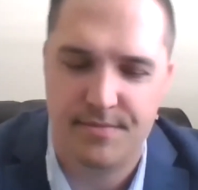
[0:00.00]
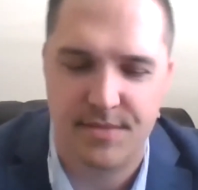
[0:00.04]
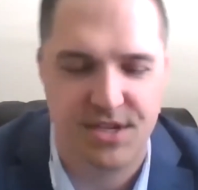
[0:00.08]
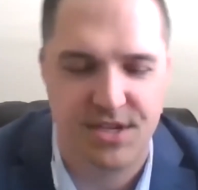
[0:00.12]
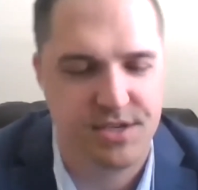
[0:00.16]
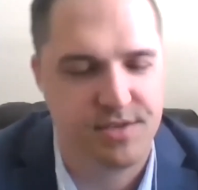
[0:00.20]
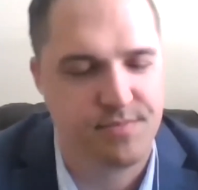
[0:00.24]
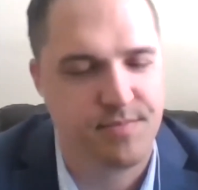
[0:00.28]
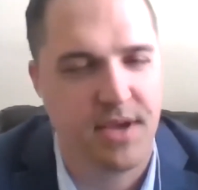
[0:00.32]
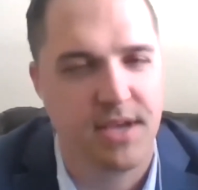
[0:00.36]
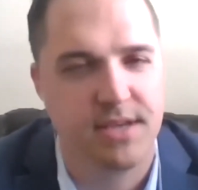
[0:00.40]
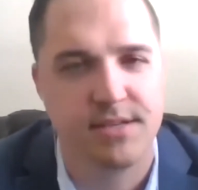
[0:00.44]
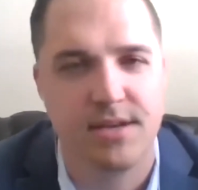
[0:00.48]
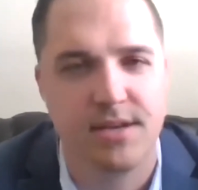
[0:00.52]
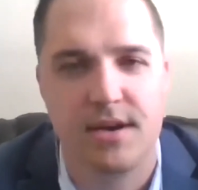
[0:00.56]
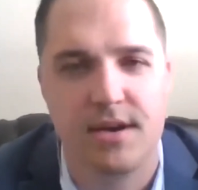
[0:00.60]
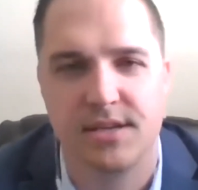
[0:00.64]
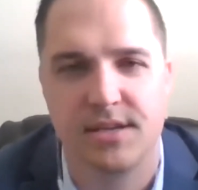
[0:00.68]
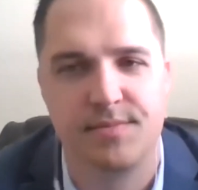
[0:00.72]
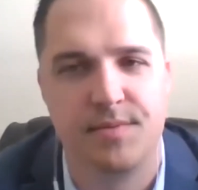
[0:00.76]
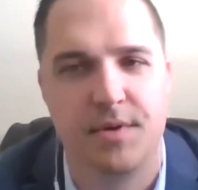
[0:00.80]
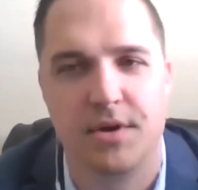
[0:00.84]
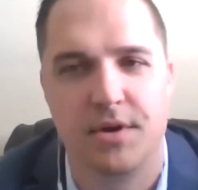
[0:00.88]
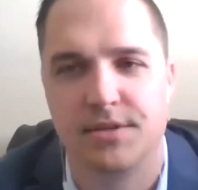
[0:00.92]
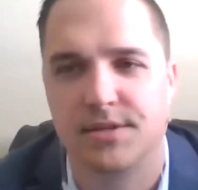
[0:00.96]
just based on
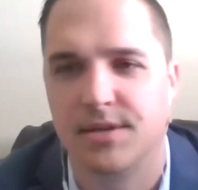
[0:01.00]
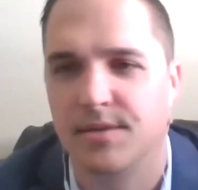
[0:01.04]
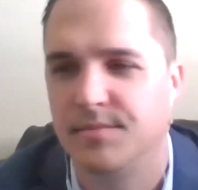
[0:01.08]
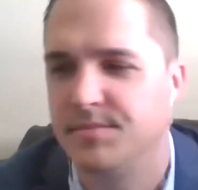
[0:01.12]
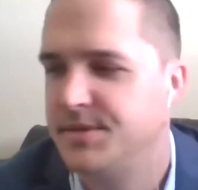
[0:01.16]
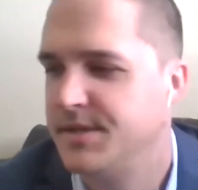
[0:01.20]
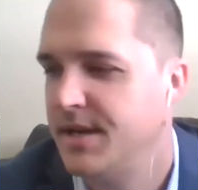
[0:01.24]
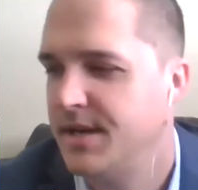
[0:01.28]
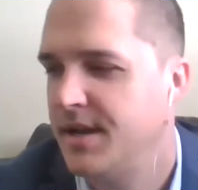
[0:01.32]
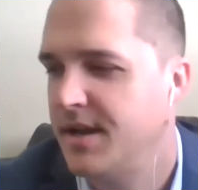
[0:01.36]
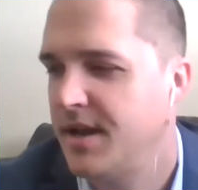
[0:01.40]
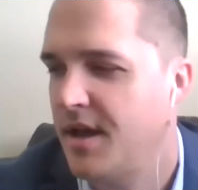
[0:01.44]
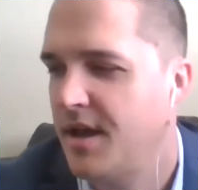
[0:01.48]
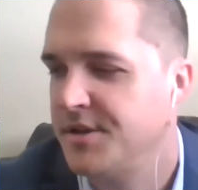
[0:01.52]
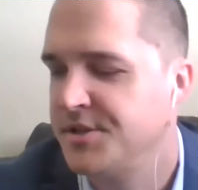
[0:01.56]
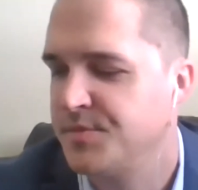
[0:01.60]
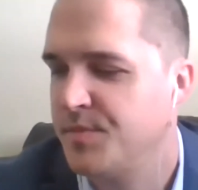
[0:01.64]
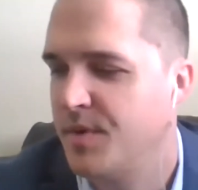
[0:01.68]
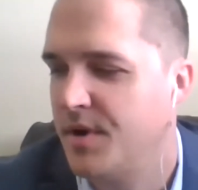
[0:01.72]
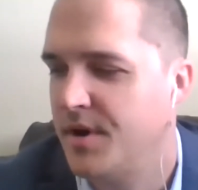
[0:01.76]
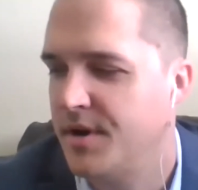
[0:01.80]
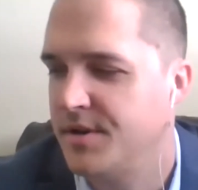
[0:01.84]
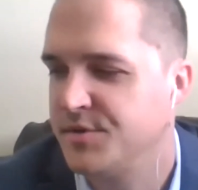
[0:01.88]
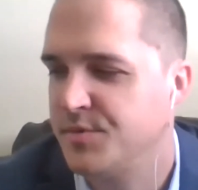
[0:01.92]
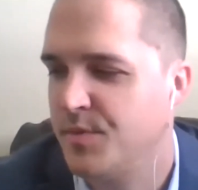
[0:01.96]
experience I'm seeing
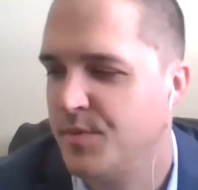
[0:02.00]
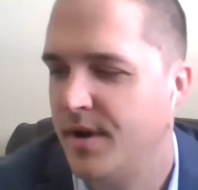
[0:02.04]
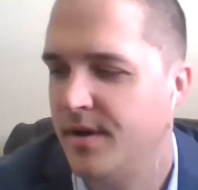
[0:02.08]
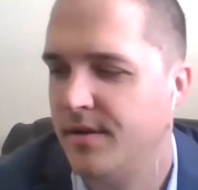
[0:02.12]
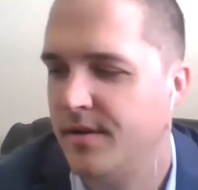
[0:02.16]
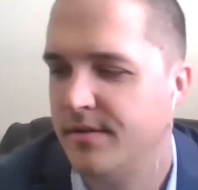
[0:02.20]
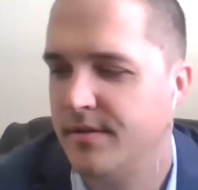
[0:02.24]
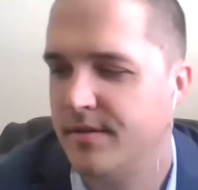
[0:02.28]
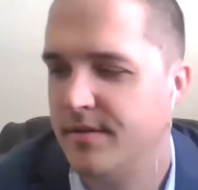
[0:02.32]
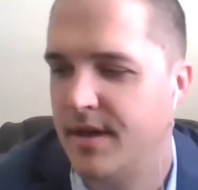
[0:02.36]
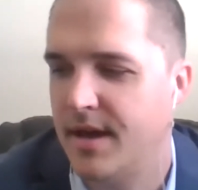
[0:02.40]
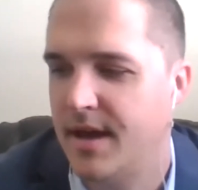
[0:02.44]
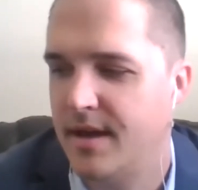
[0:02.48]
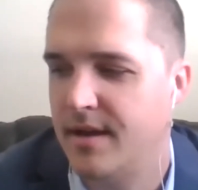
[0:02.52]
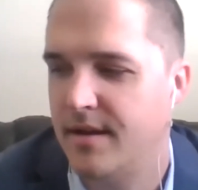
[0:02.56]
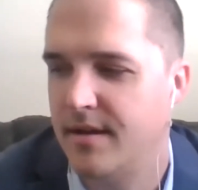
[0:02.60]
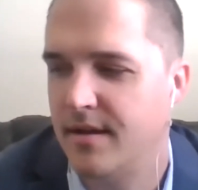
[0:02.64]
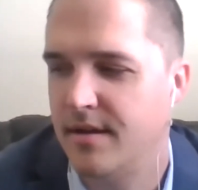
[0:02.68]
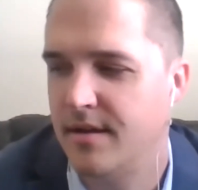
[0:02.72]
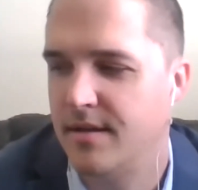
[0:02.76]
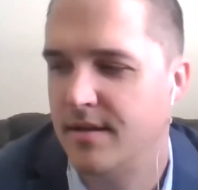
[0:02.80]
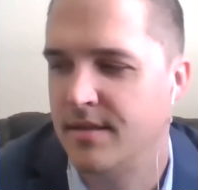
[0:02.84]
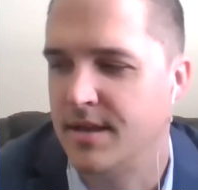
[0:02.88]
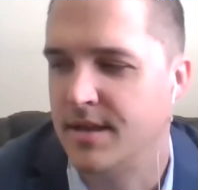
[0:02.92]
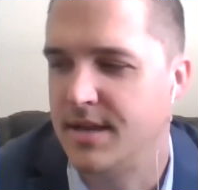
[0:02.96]
elsewhere as well, that
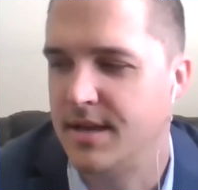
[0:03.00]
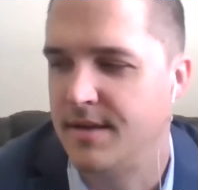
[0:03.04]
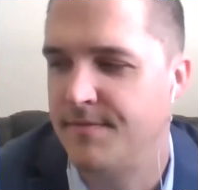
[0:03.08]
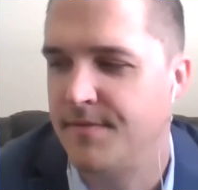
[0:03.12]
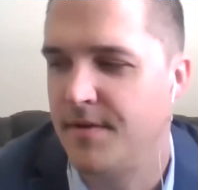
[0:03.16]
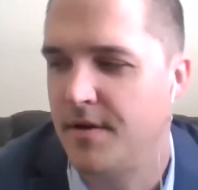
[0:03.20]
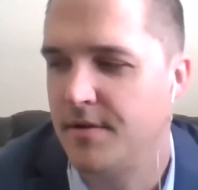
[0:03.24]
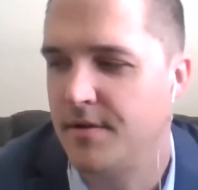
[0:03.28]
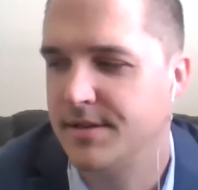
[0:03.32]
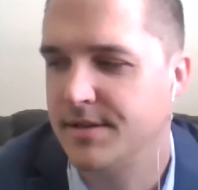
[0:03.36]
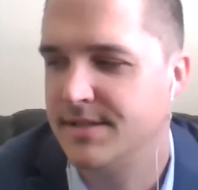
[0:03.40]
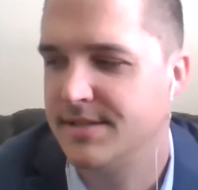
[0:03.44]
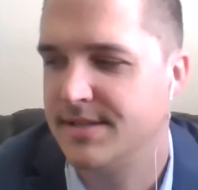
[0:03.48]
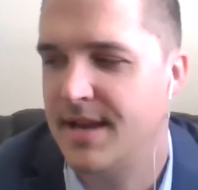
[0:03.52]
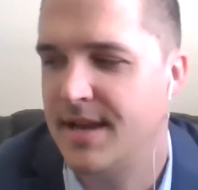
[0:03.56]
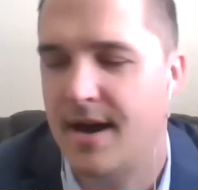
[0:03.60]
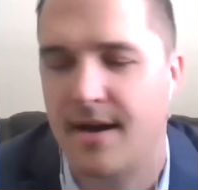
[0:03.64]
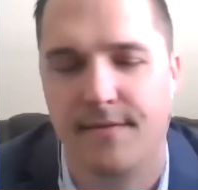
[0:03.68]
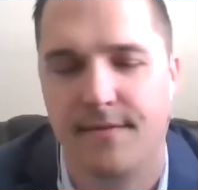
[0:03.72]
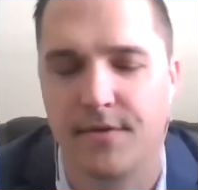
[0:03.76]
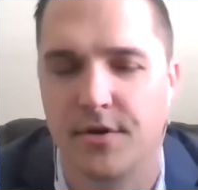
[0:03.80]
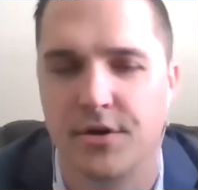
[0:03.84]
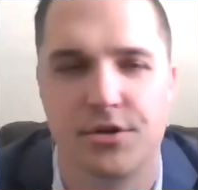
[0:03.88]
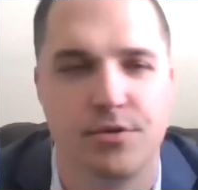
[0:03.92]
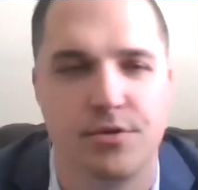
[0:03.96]
the default is
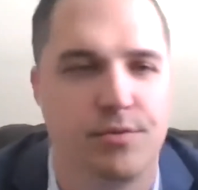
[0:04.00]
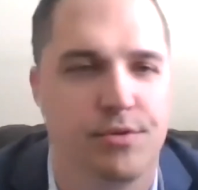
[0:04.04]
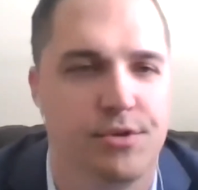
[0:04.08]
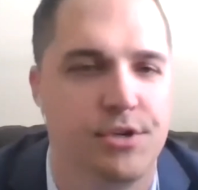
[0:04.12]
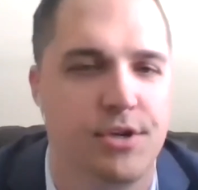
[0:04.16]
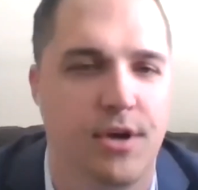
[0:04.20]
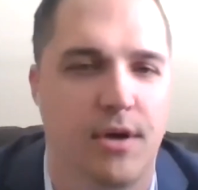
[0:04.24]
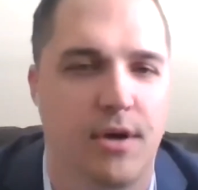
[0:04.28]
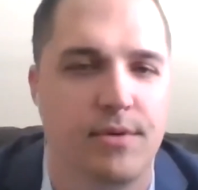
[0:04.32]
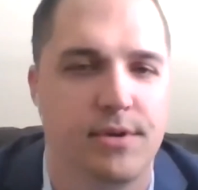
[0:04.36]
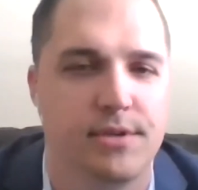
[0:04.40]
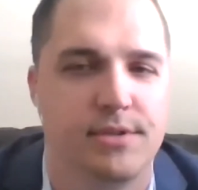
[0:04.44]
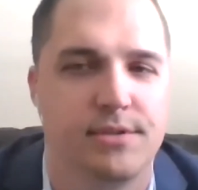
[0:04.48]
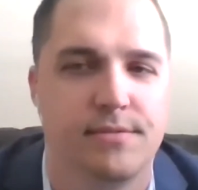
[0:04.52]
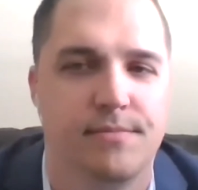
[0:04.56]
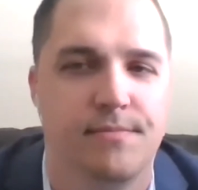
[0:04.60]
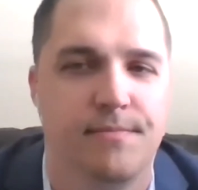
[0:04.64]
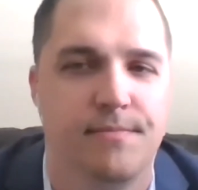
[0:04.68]
not virtual showings.